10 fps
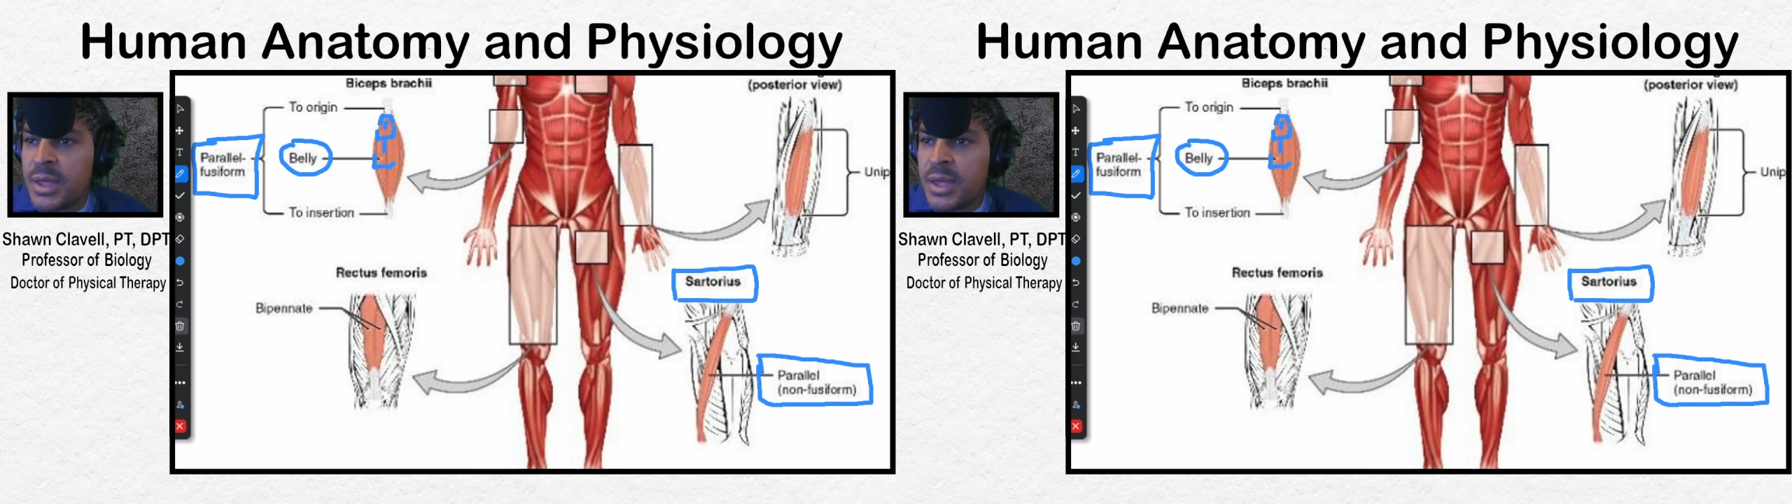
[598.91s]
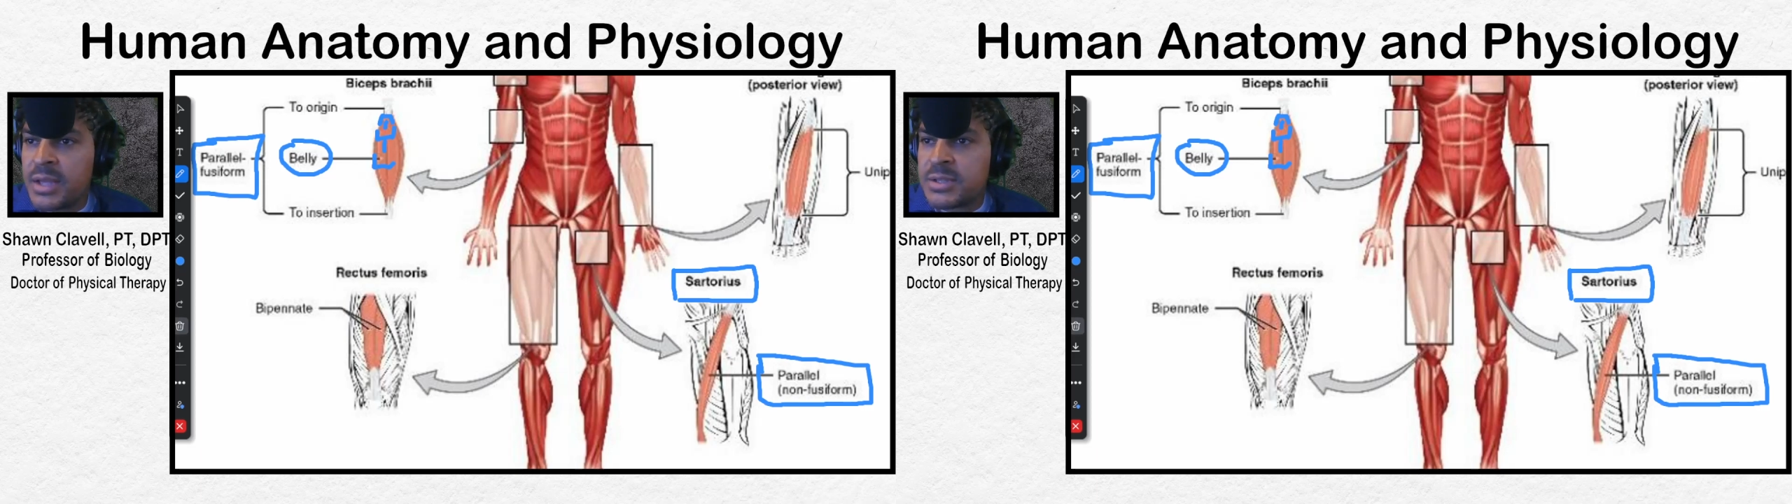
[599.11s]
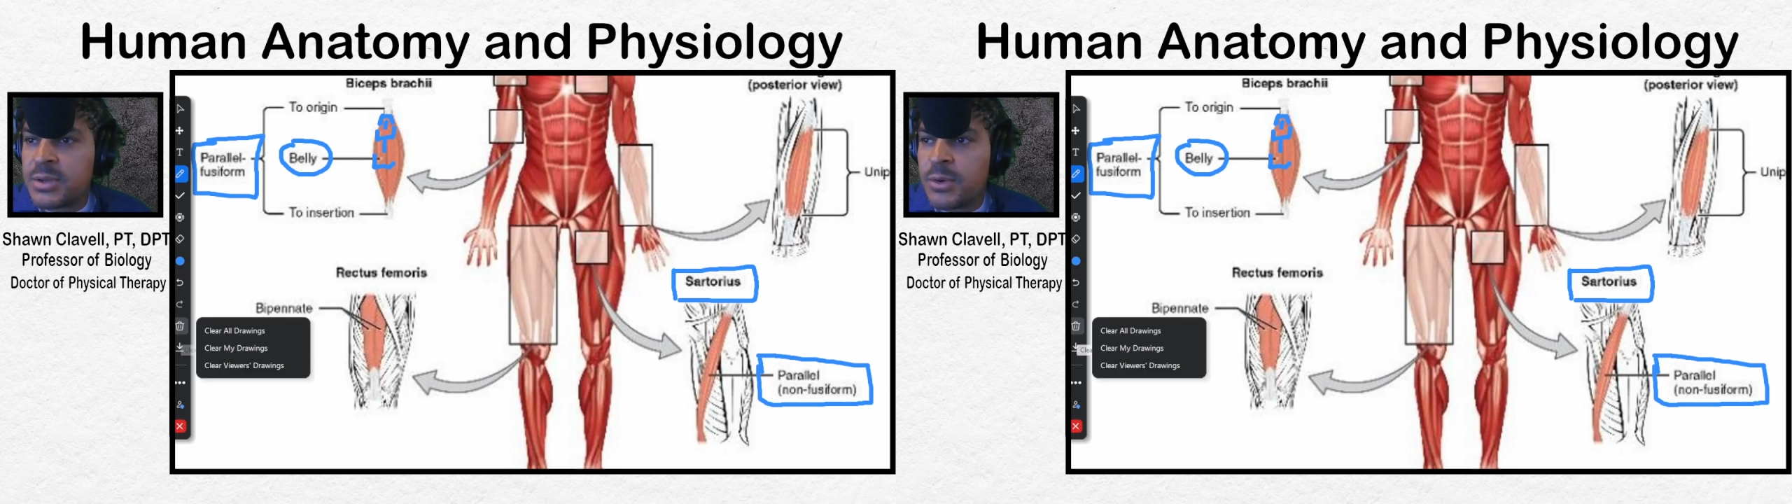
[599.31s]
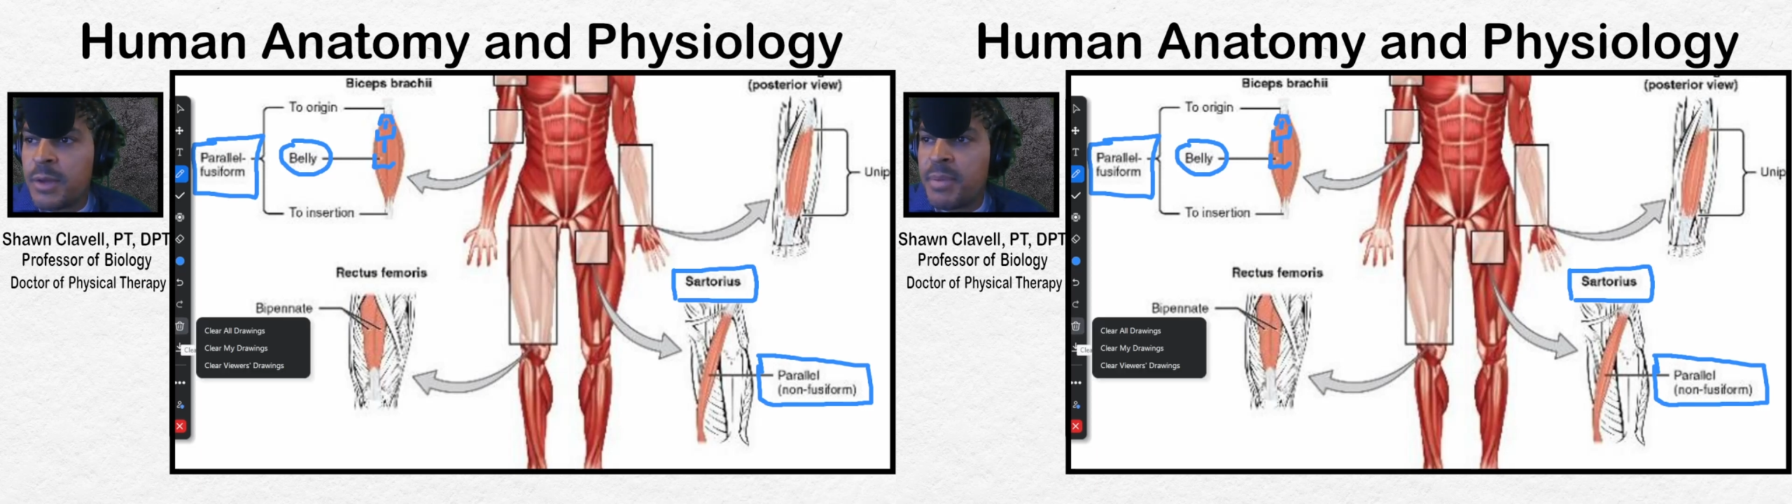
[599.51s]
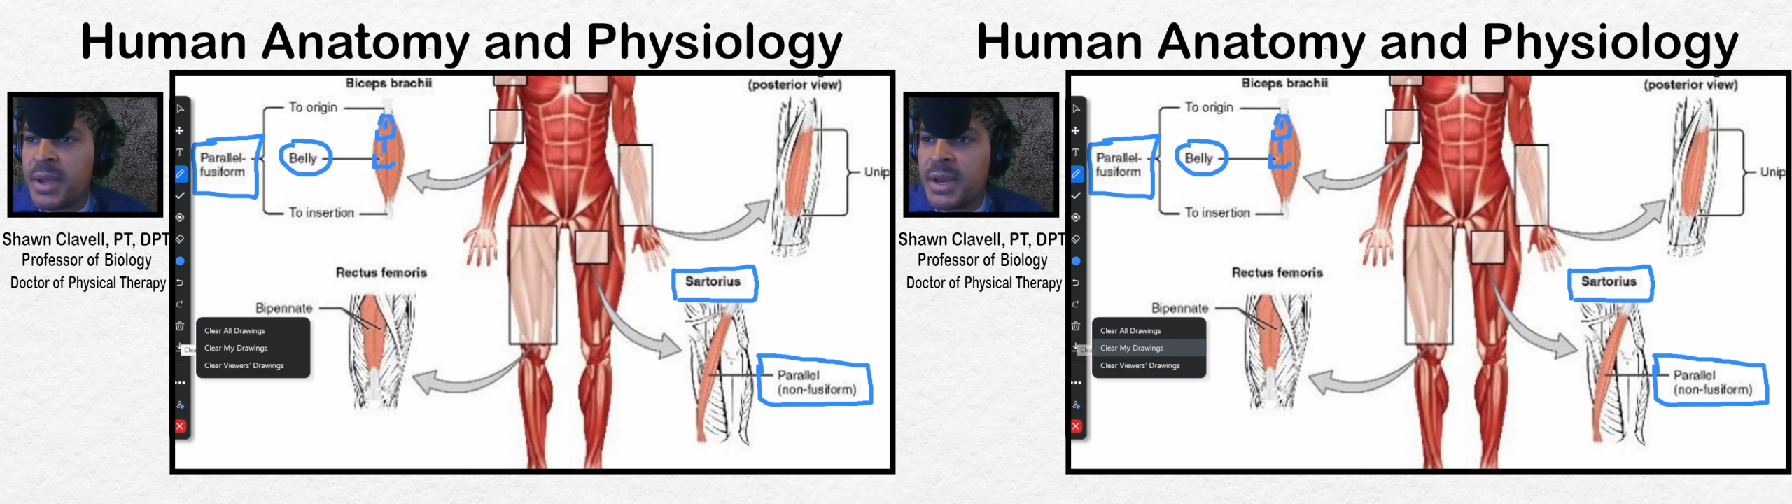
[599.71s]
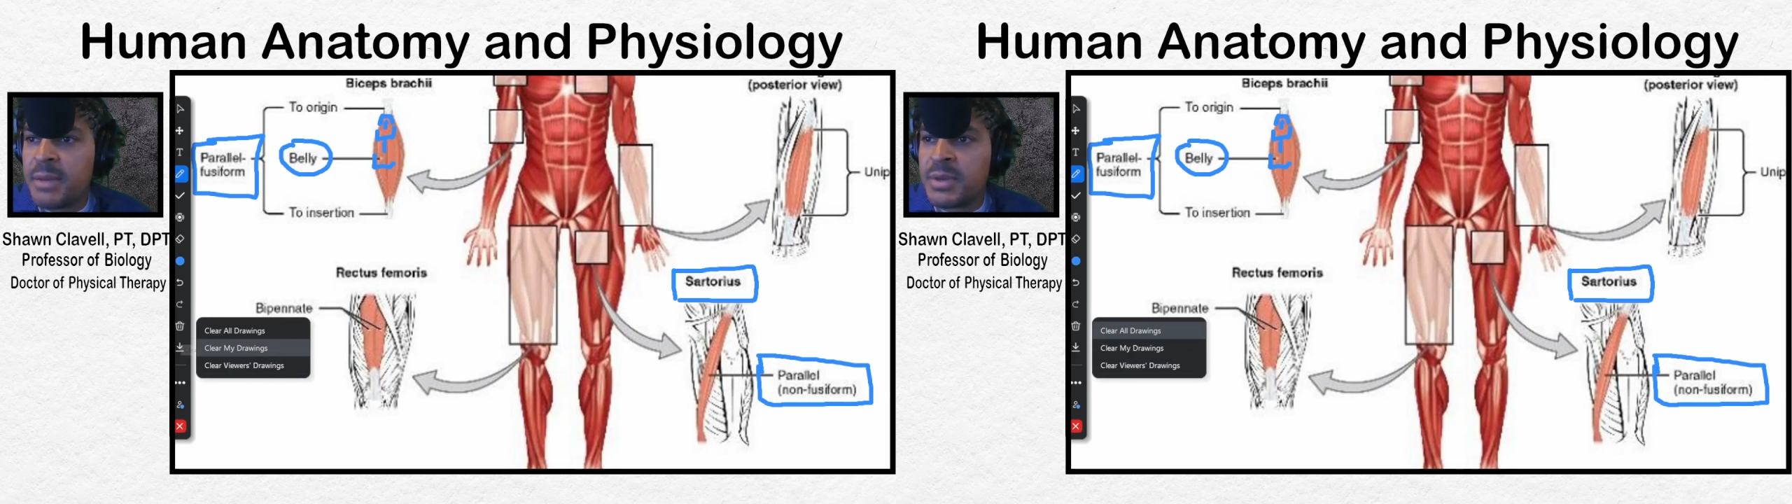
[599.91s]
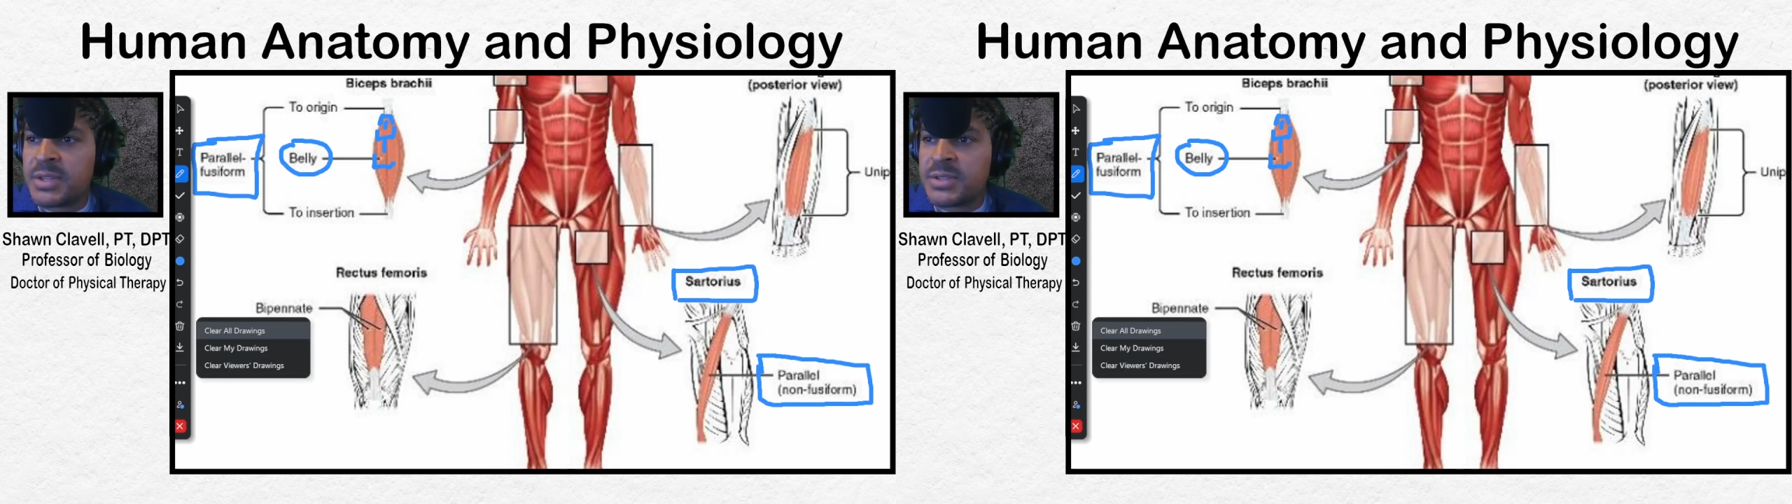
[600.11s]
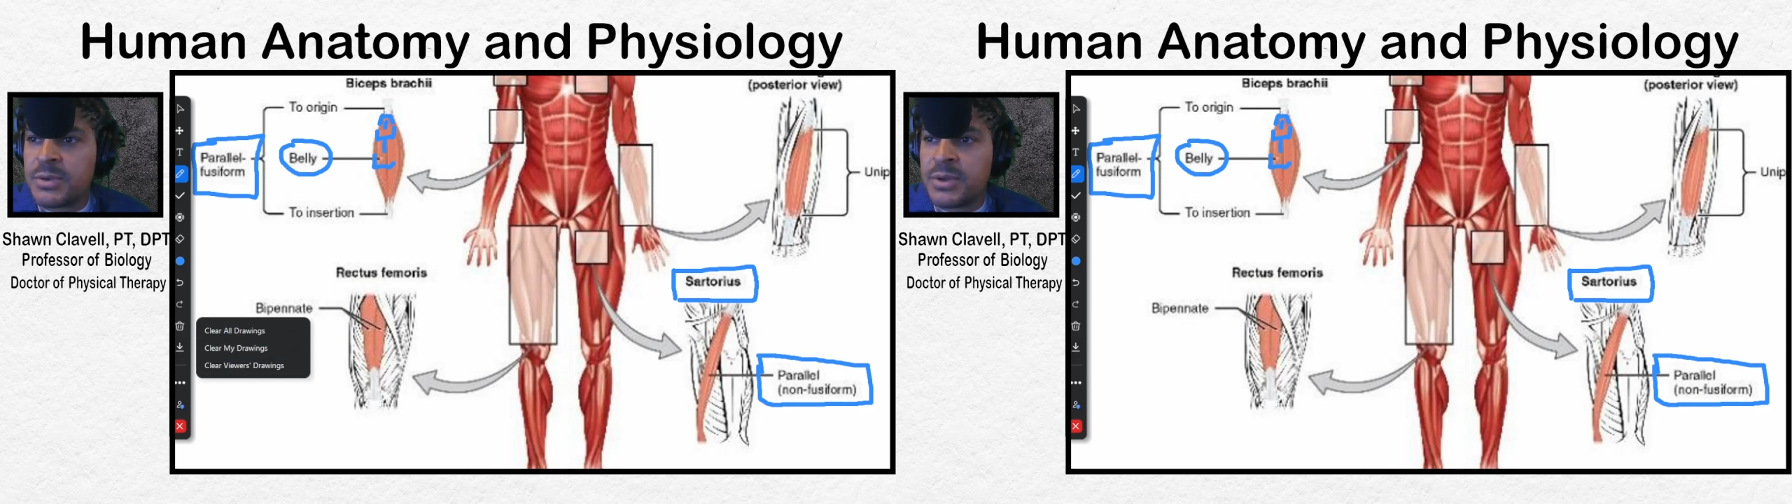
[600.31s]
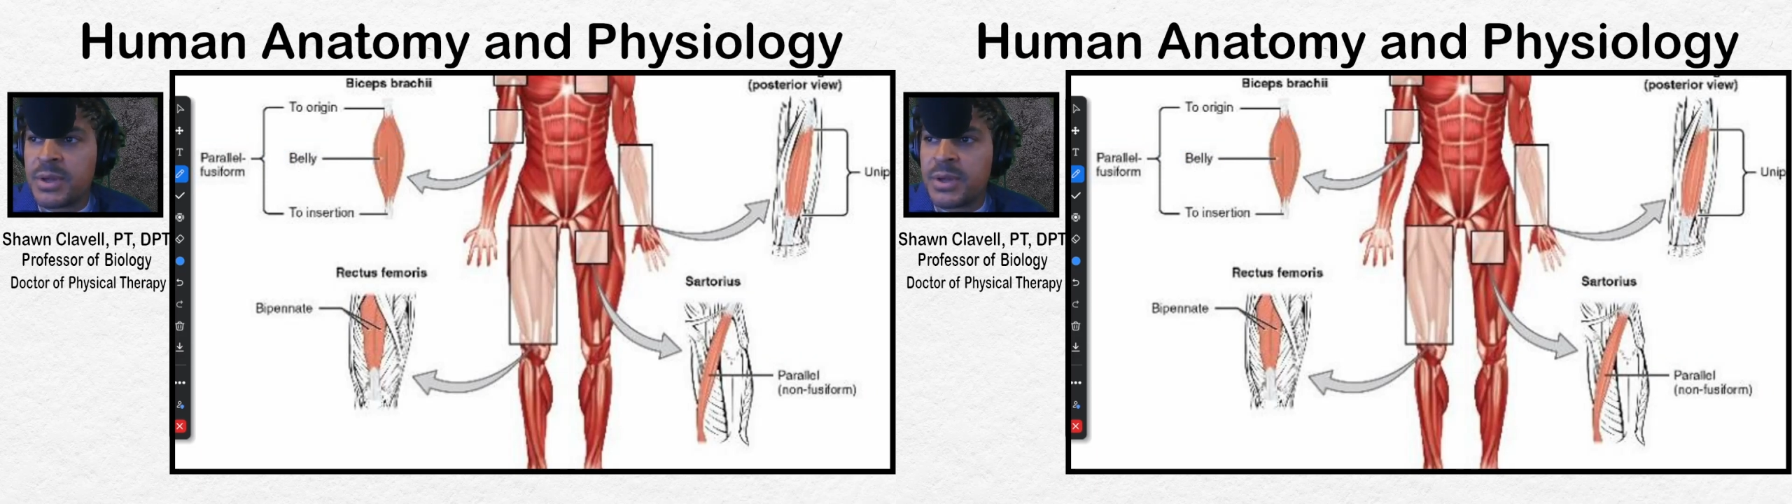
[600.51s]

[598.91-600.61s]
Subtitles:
And so a penate muscle